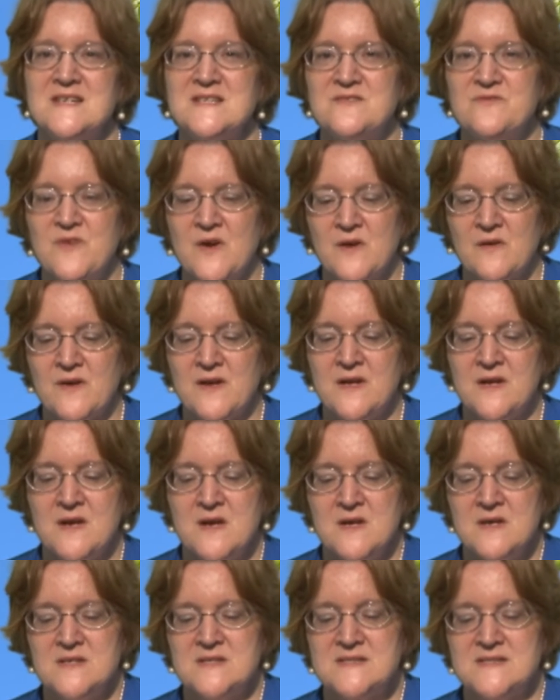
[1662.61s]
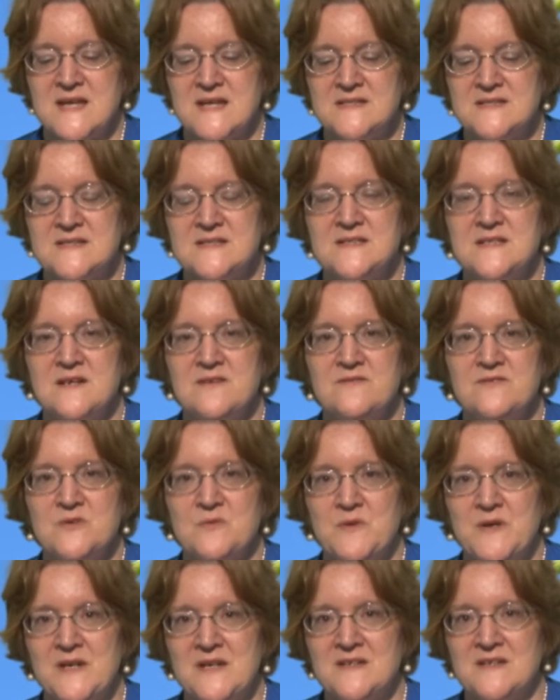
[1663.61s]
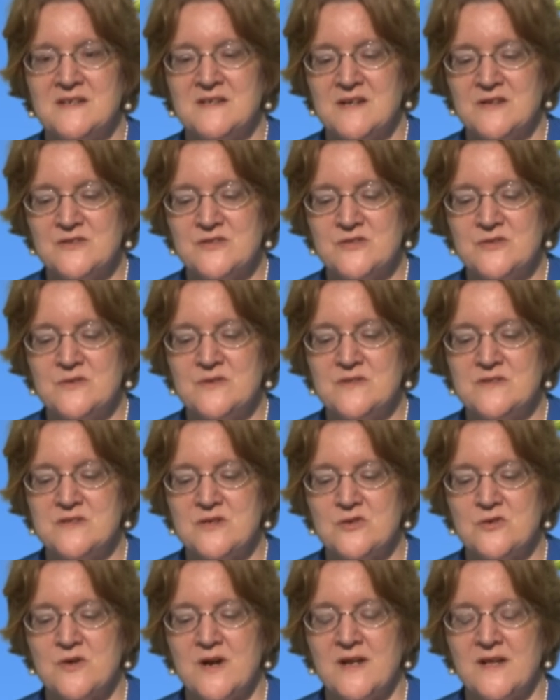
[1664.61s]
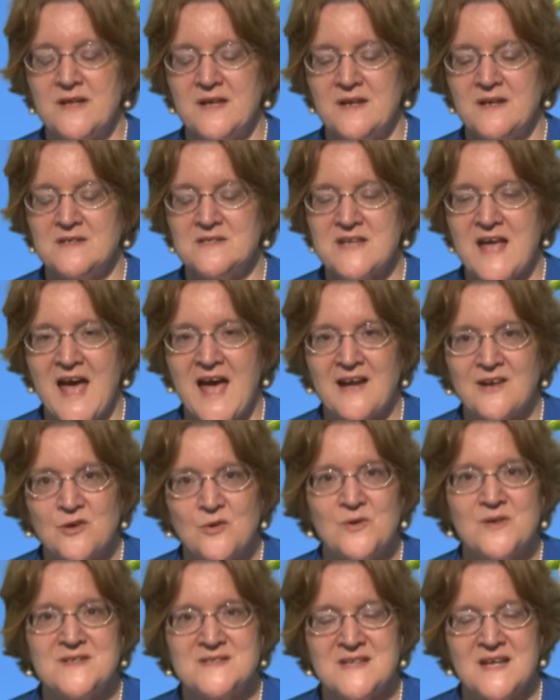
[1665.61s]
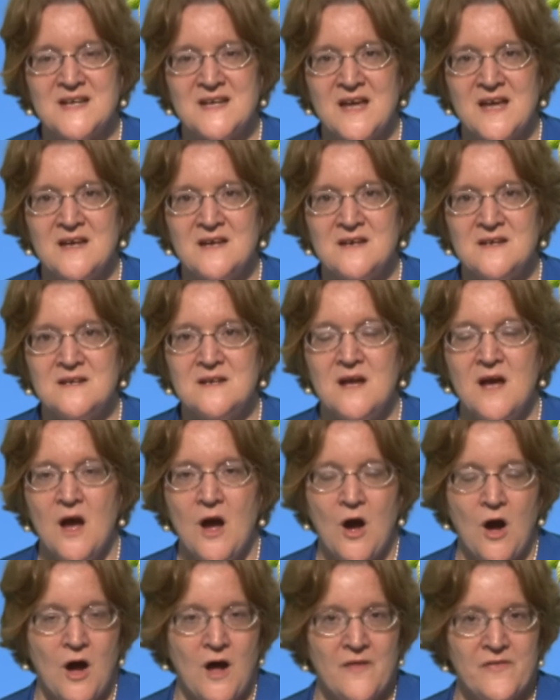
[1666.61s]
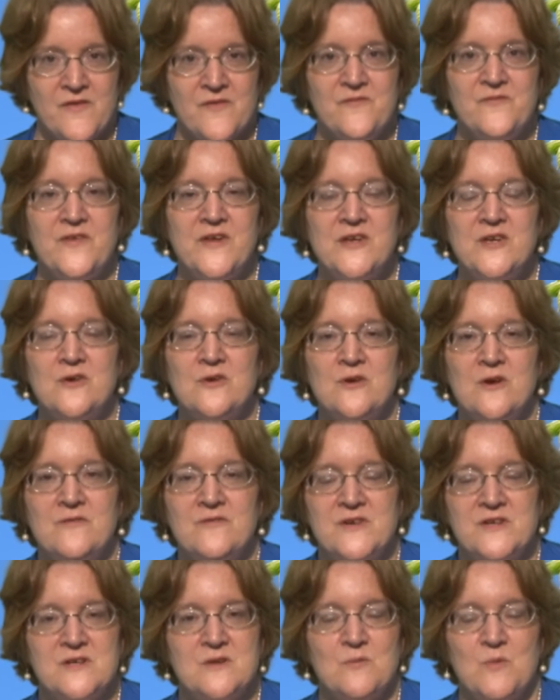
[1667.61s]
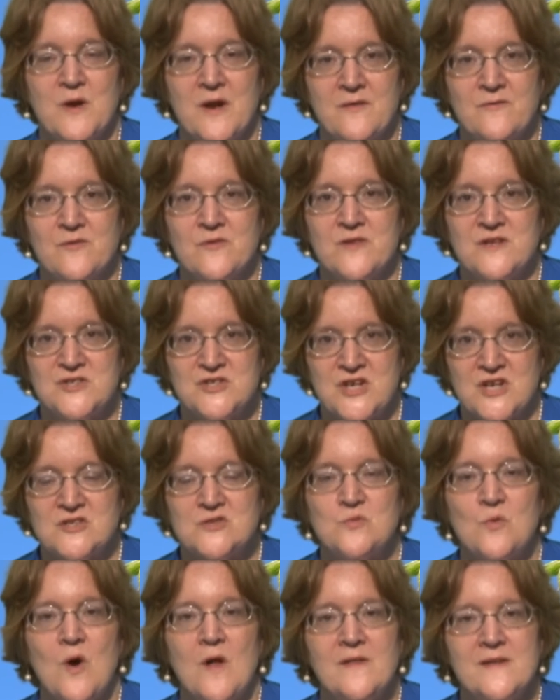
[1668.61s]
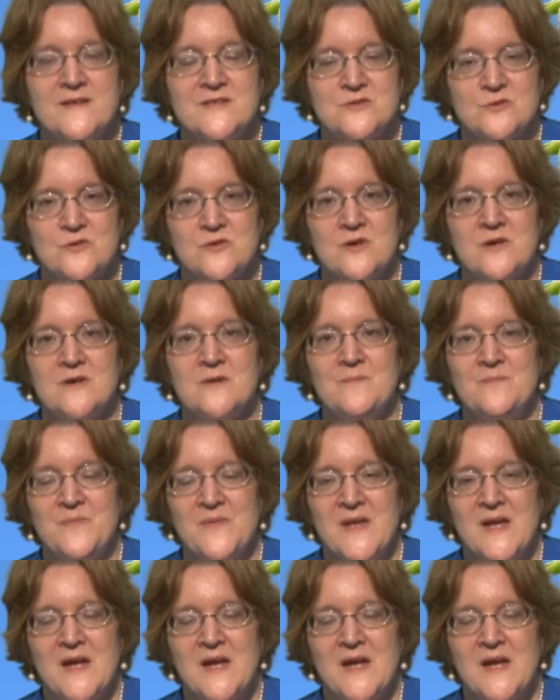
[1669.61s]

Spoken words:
It's very sensitive, so we need to tell students to try to get as accurate as they can on the figure of it, whatever the chest wall is or the